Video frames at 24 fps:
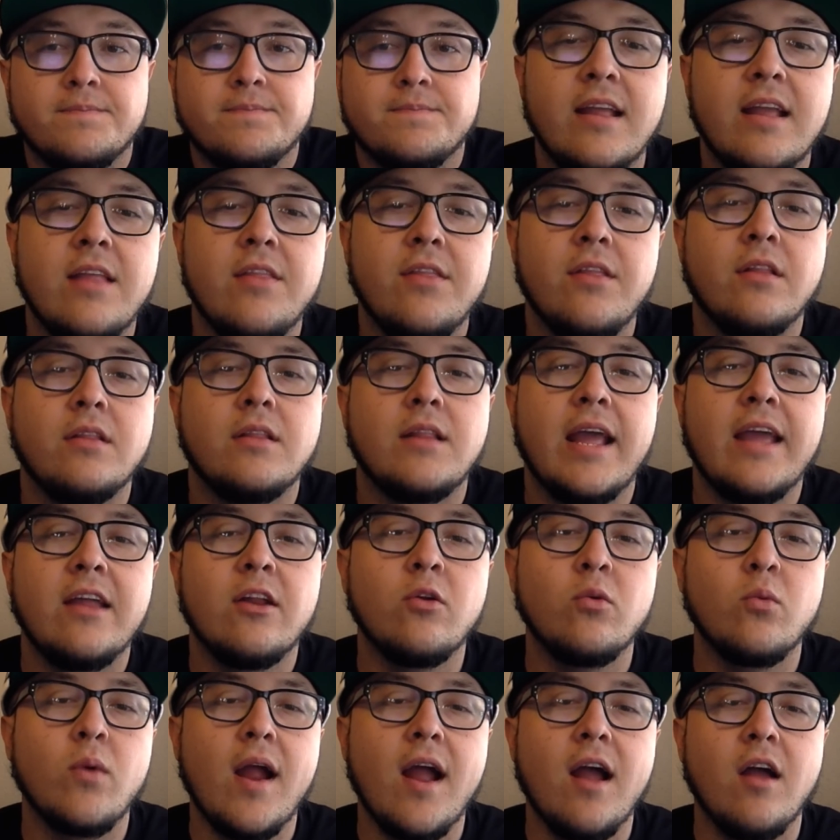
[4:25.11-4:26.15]
In the
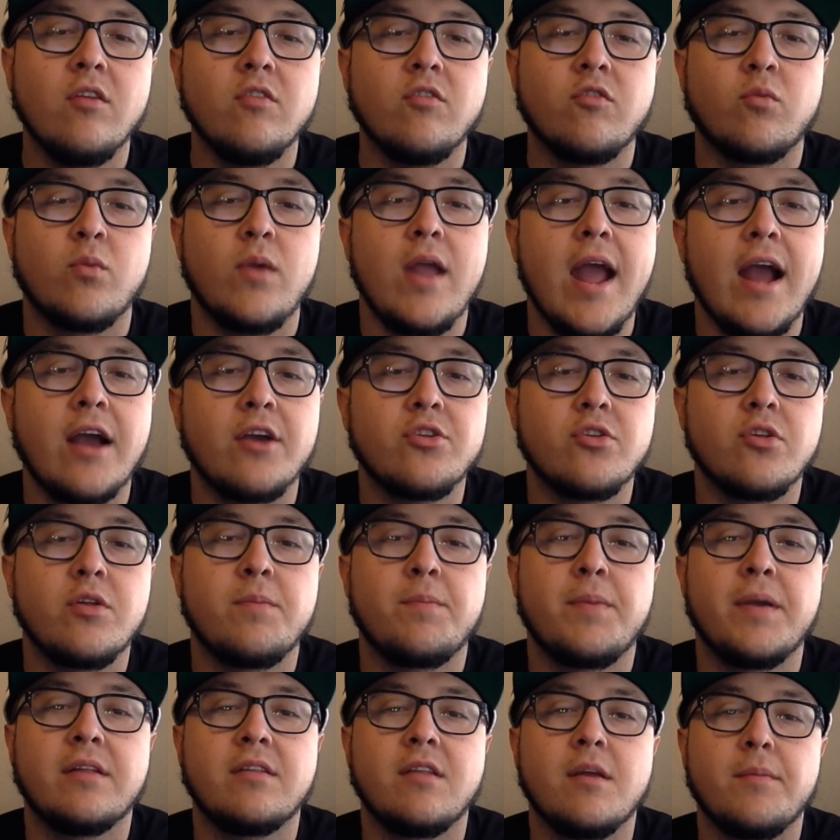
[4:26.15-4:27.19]
later rounds, we actually
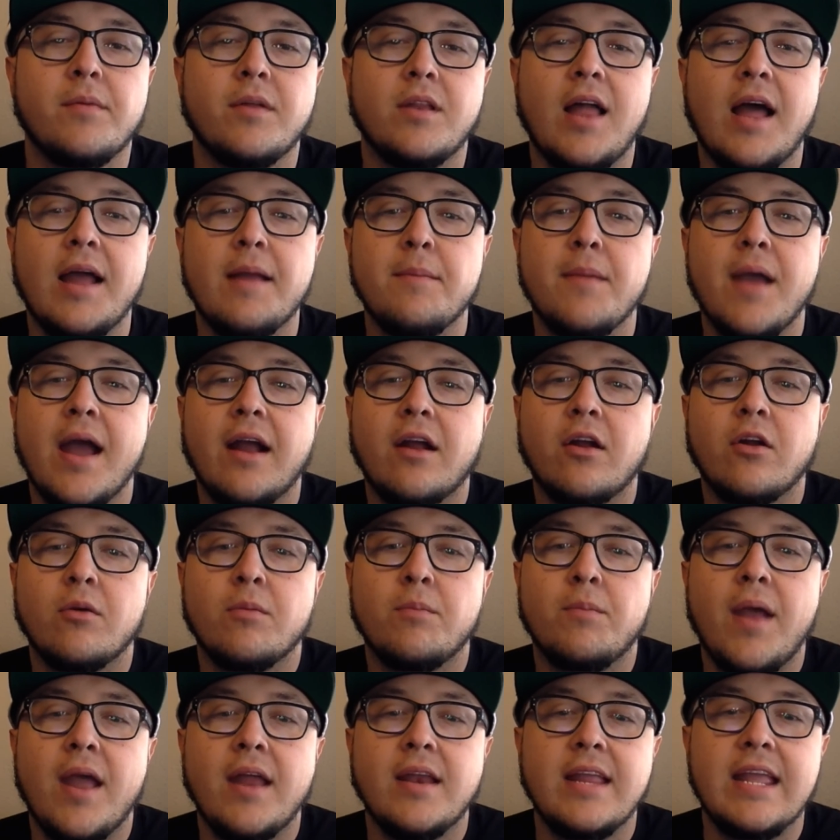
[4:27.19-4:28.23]
picked up a linebacker,
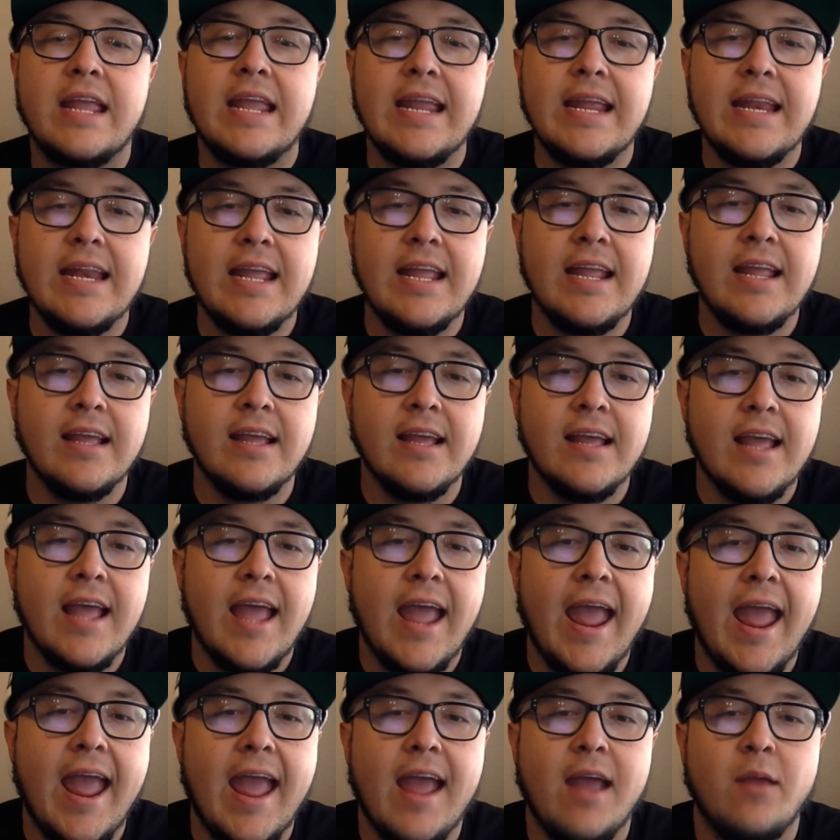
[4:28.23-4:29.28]
Ben Heeney,
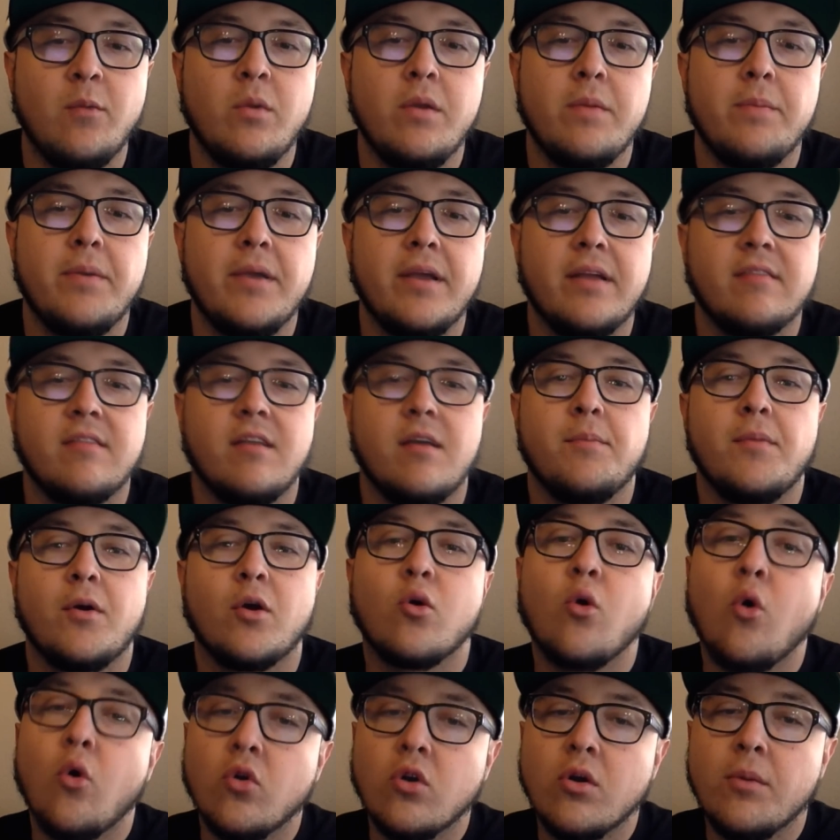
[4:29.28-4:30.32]
and we picked up a
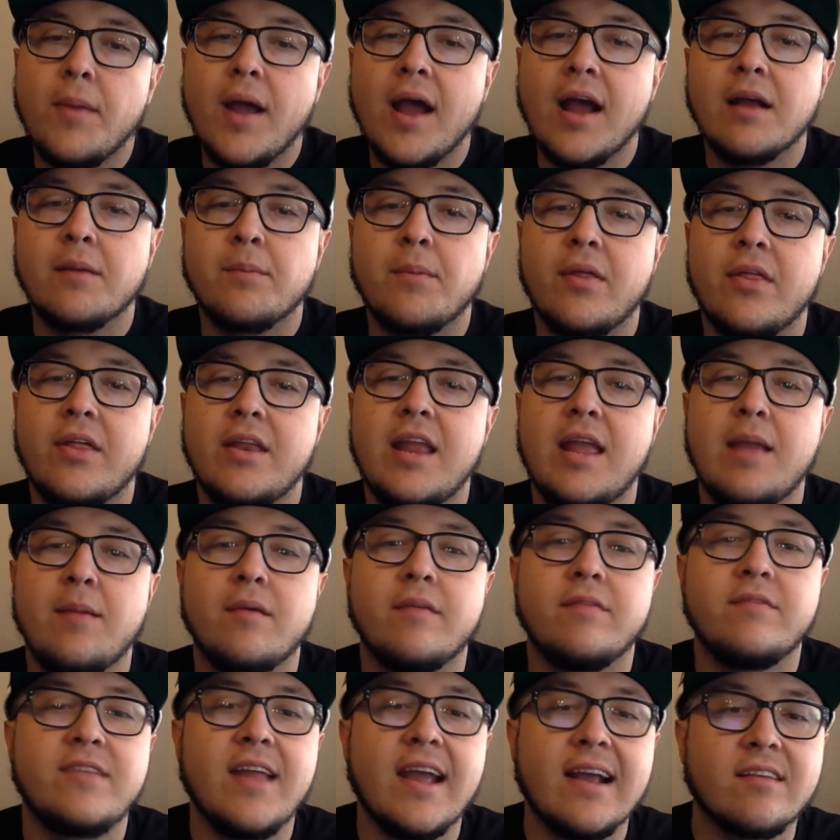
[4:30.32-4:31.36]
cornerback by the name
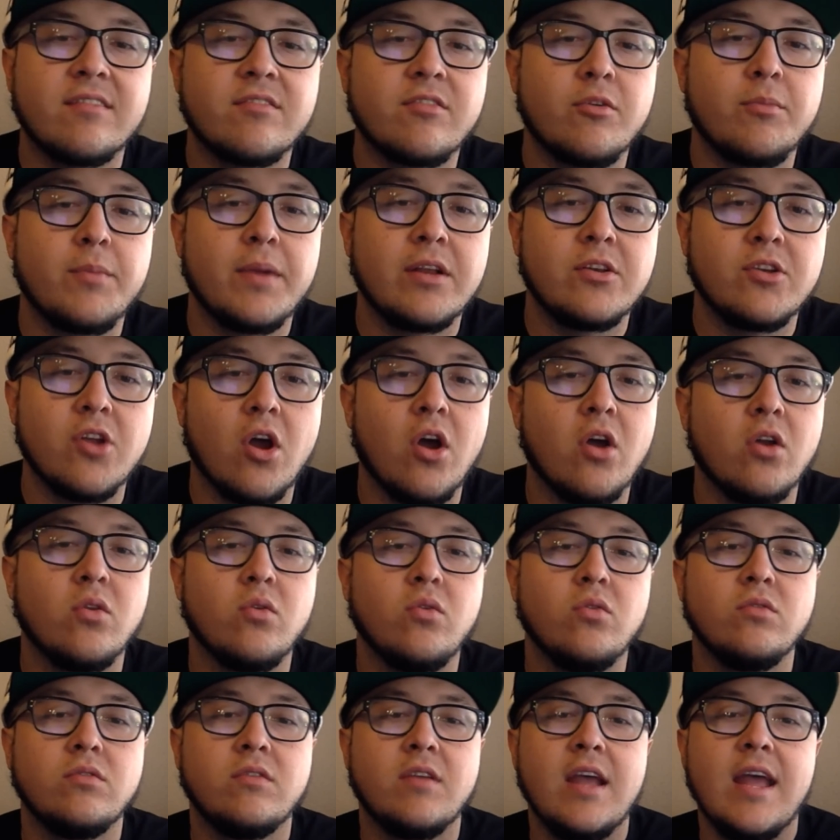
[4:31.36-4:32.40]
of Dexter
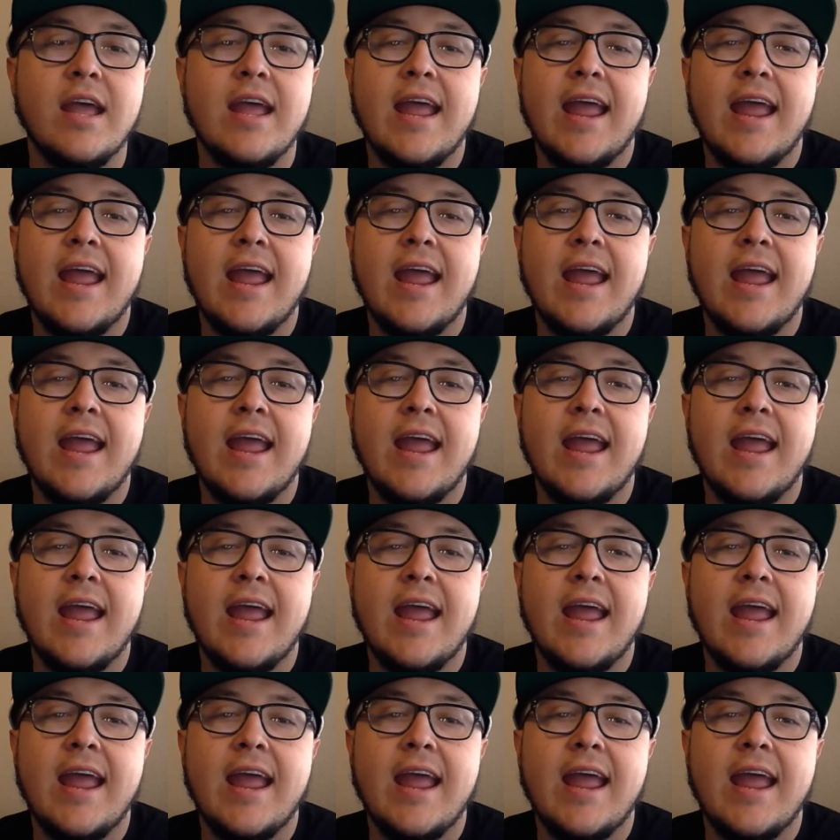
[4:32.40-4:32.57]
McDonald.